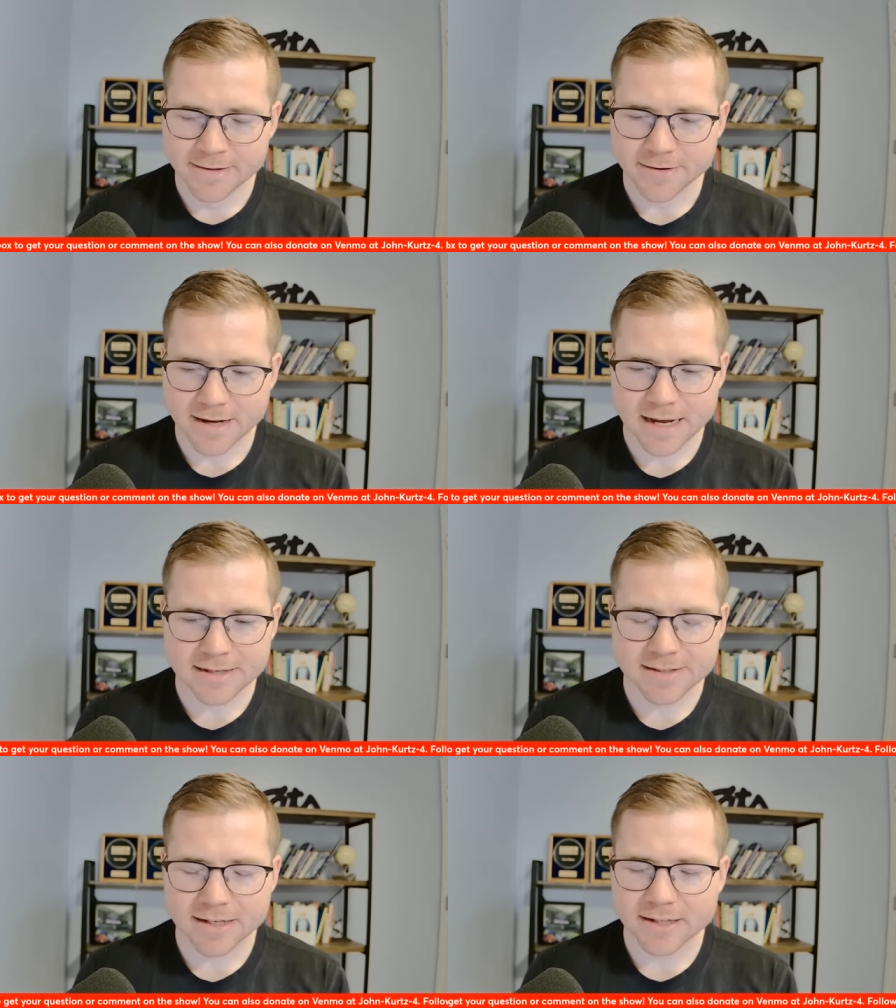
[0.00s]
They're
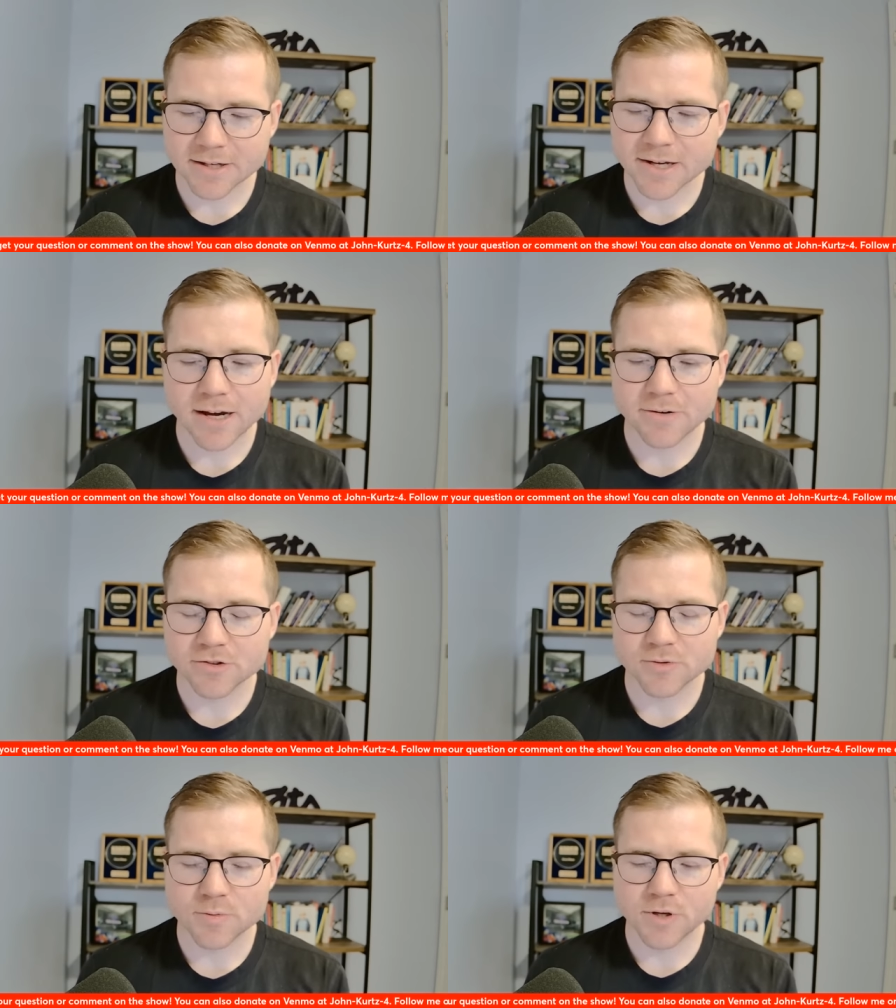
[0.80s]
asking the
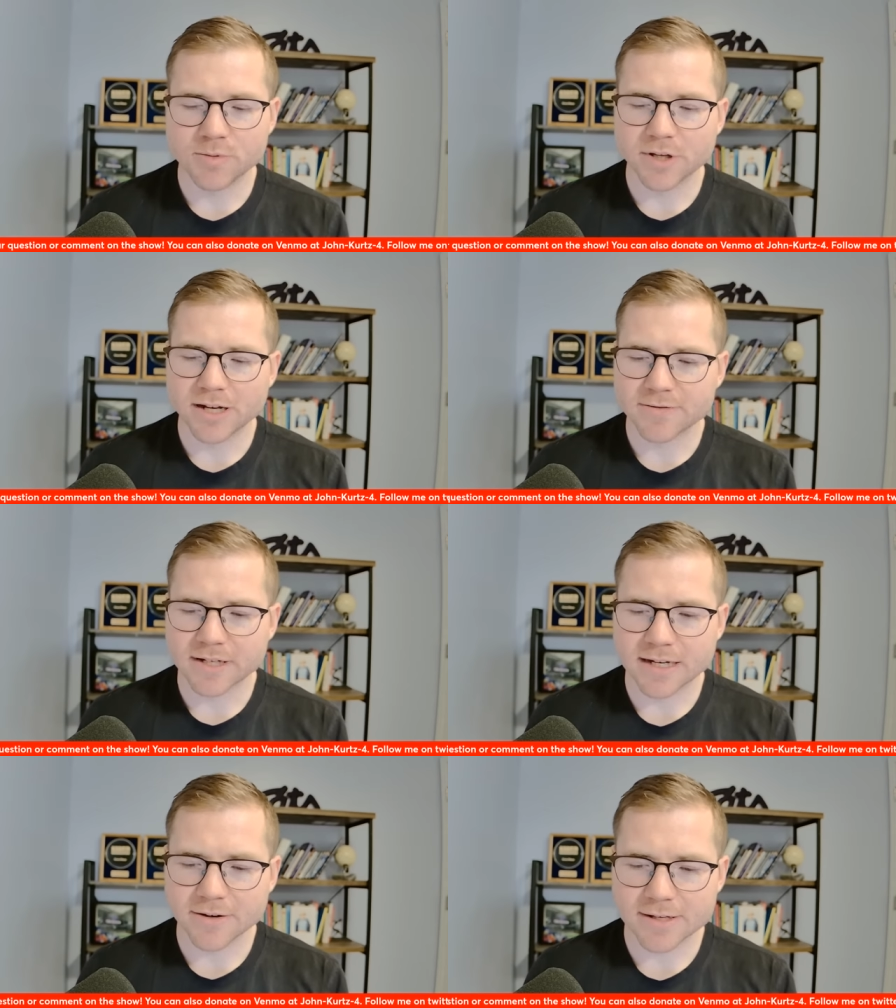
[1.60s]
College Football Playoff to
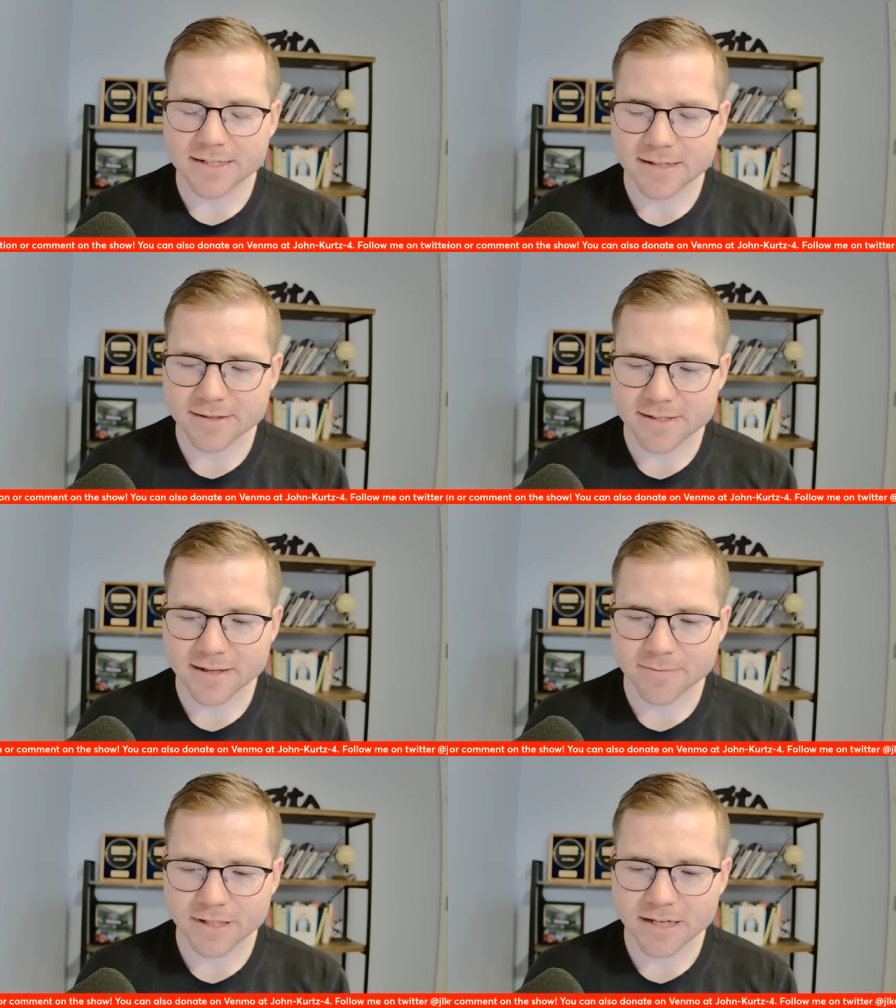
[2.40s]
guarantee the
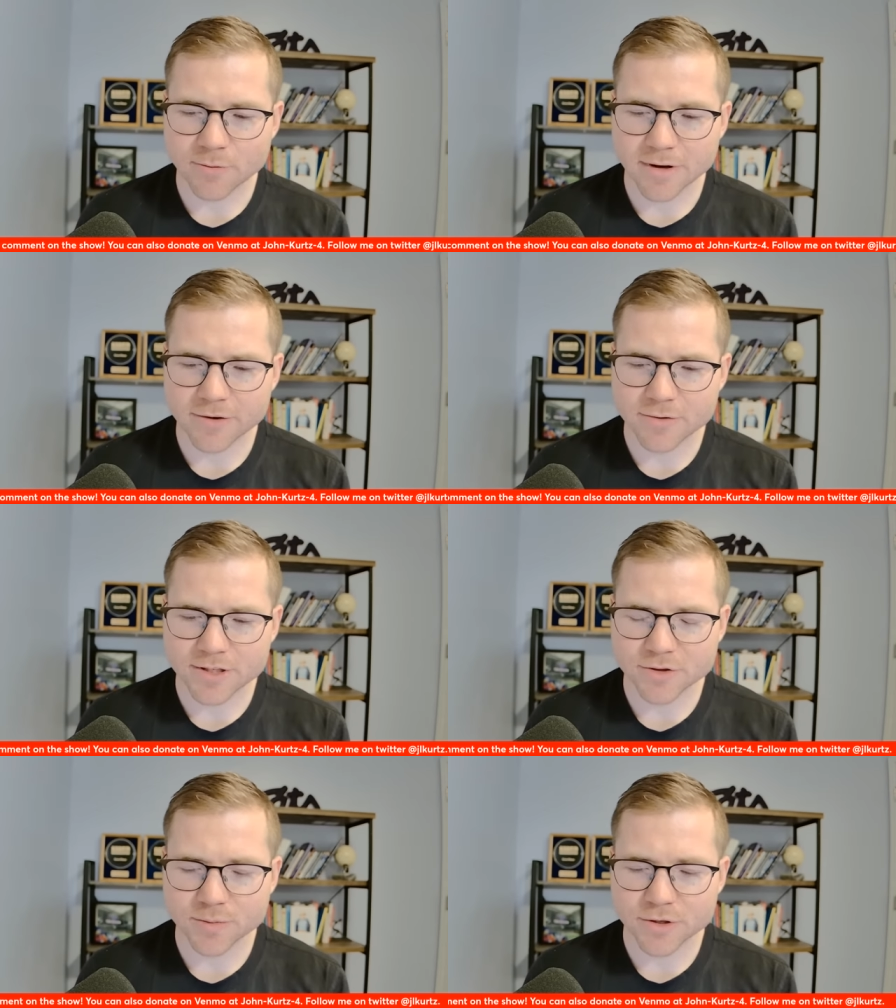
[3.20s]
same league revenue
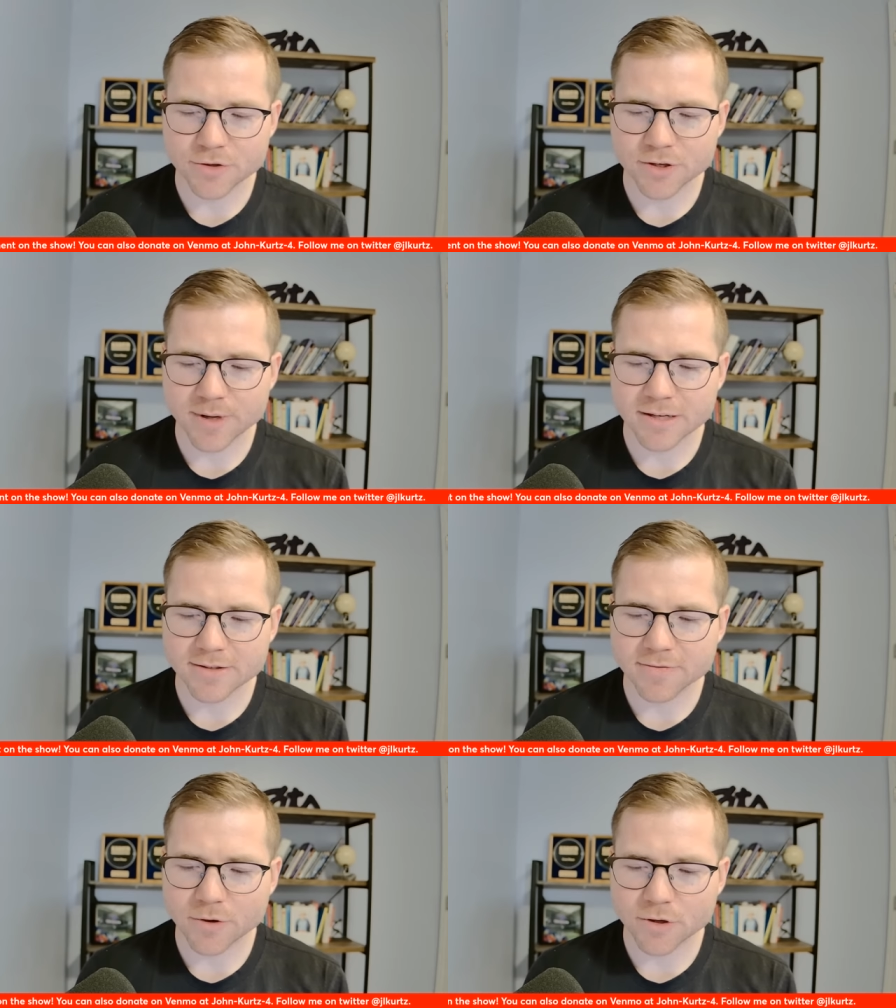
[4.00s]
distribution
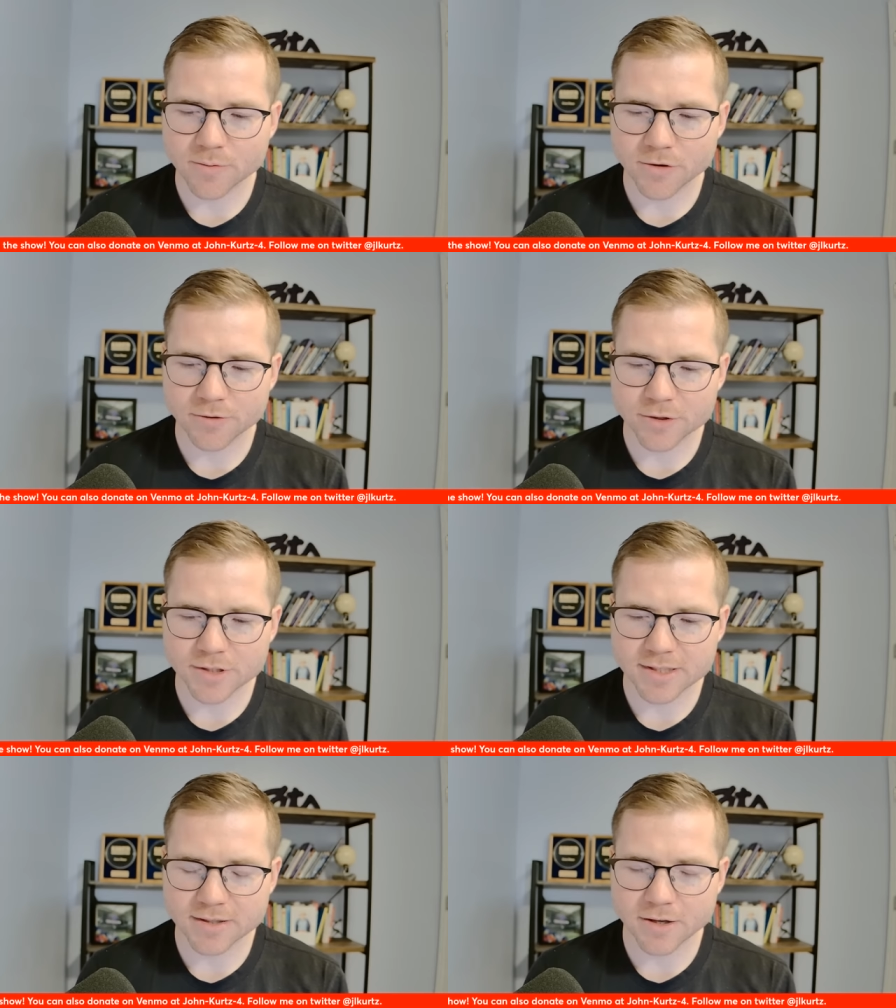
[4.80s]
amounts and voting
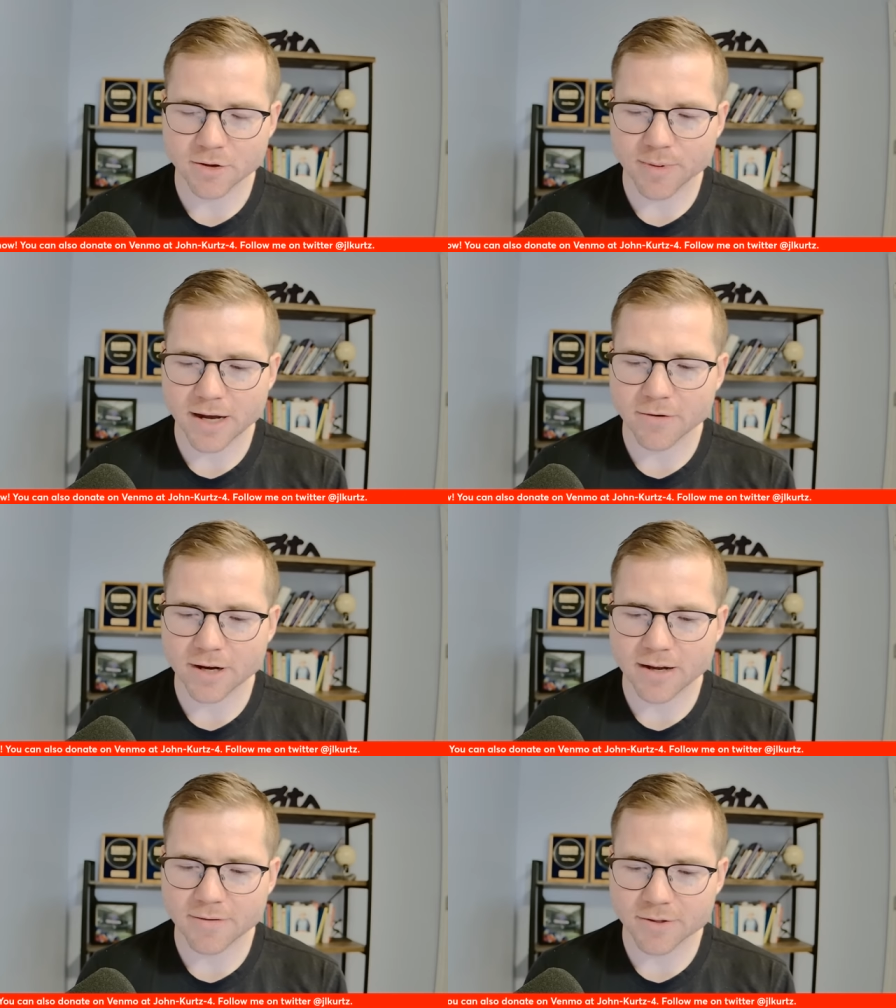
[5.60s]
privileges as other
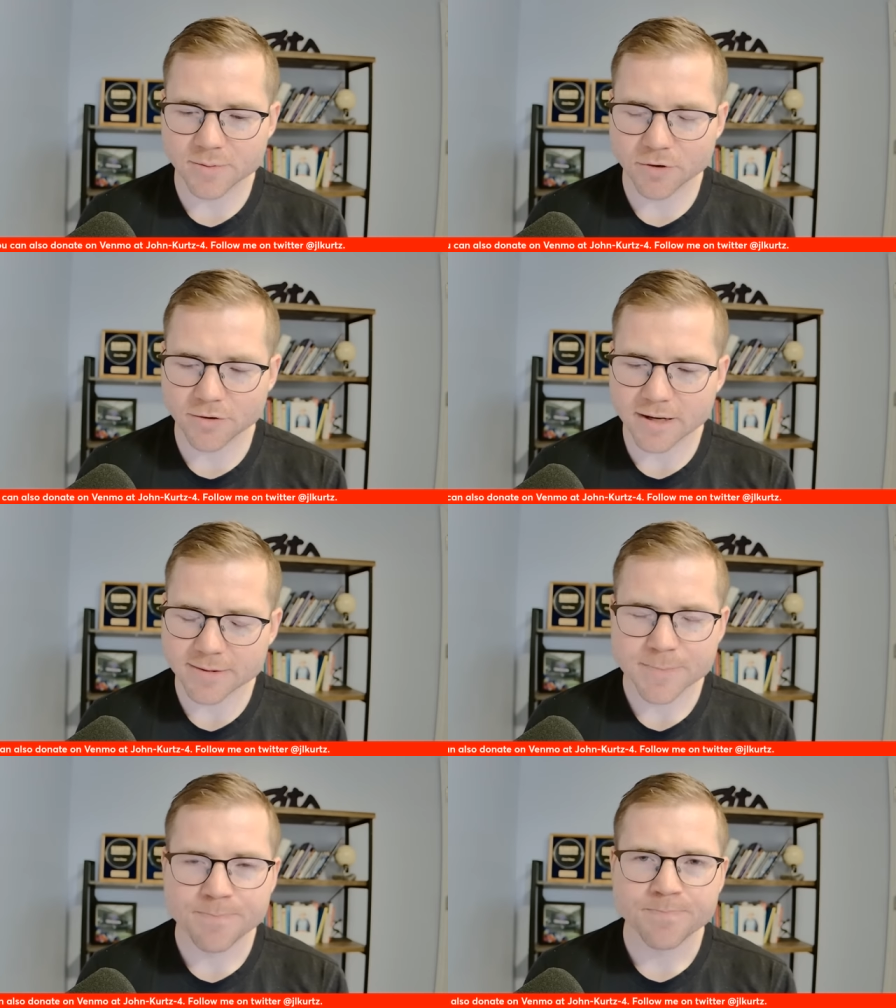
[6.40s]
power conference programs.